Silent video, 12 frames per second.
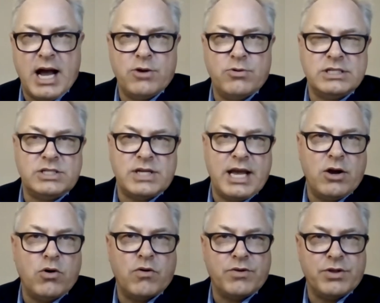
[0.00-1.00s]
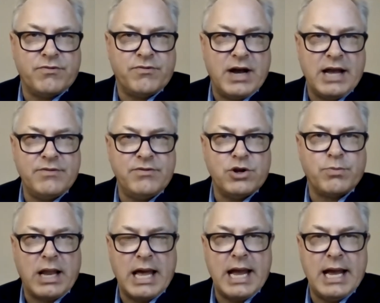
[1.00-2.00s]
I would say over the five-year
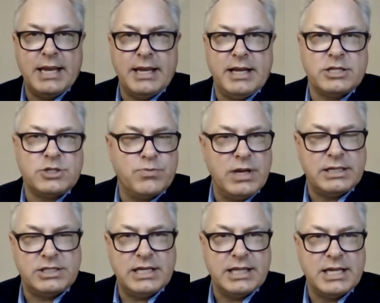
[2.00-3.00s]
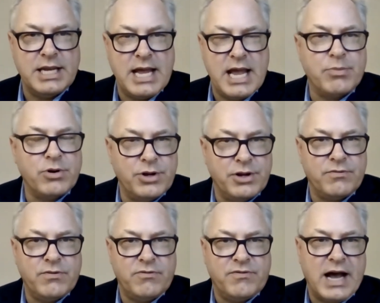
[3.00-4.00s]
plan, it's it's in the neighborhood
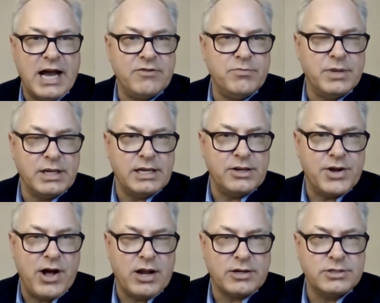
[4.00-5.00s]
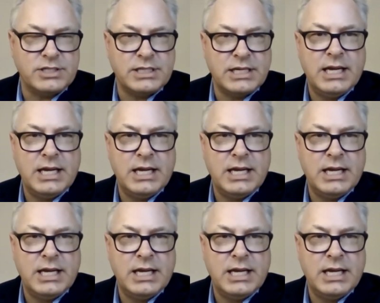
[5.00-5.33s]
of five million dollars.